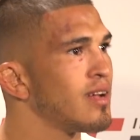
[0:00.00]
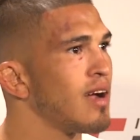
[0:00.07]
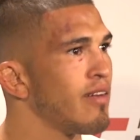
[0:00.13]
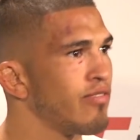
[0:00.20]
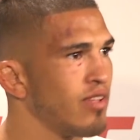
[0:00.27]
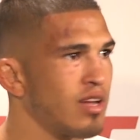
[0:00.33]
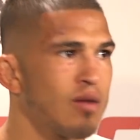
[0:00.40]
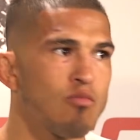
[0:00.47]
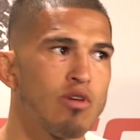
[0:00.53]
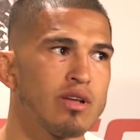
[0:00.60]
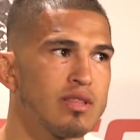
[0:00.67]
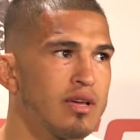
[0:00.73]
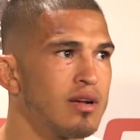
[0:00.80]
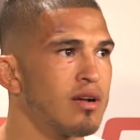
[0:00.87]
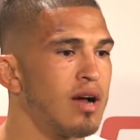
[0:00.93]
there. I feel like I'm
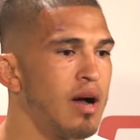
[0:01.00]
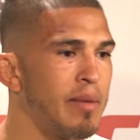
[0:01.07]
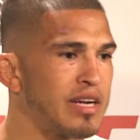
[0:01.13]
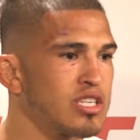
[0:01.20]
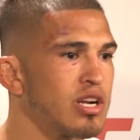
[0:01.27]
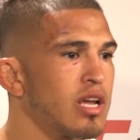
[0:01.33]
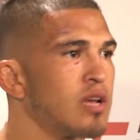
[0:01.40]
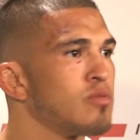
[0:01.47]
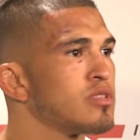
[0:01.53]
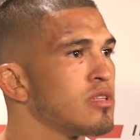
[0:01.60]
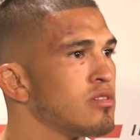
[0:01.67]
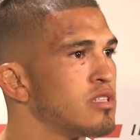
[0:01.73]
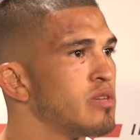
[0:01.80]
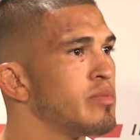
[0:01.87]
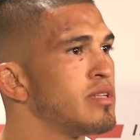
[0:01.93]
right there. Uh, my striking was a
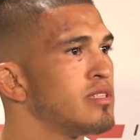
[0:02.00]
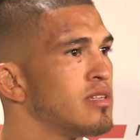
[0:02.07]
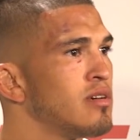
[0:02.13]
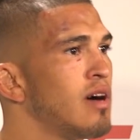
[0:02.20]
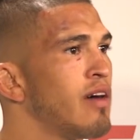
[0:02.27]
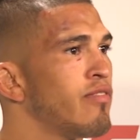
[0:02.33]
little timid still.